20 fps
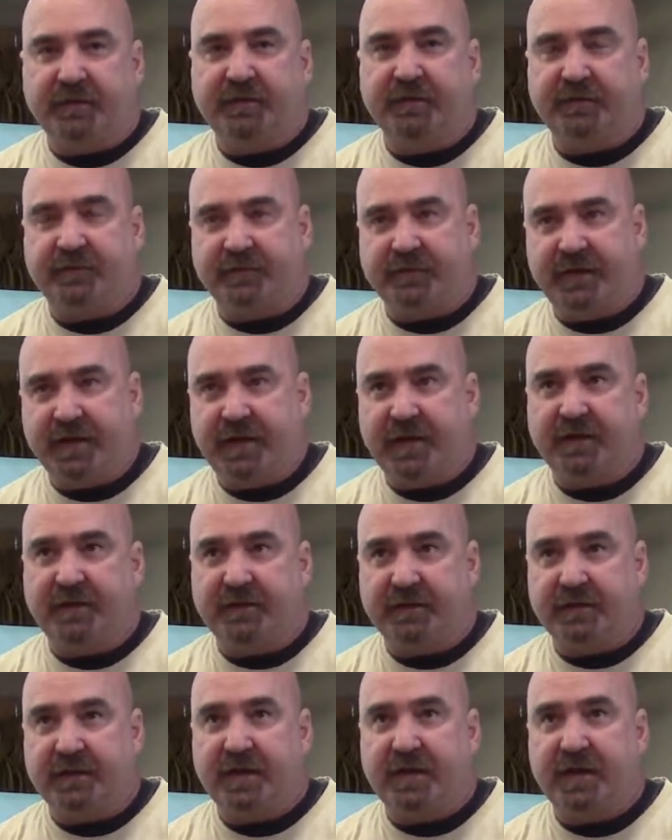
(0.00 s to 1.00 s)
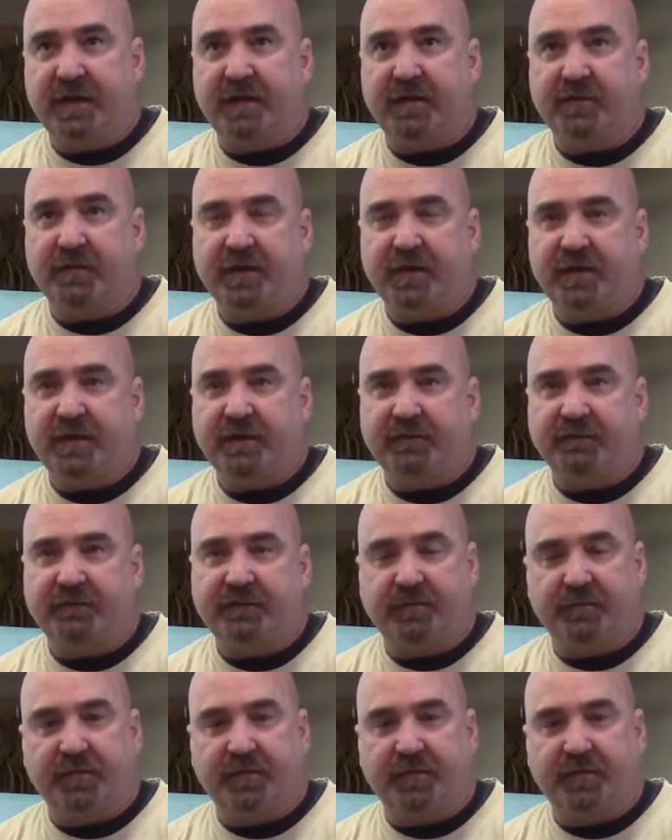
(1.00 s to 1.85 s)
this day today, we have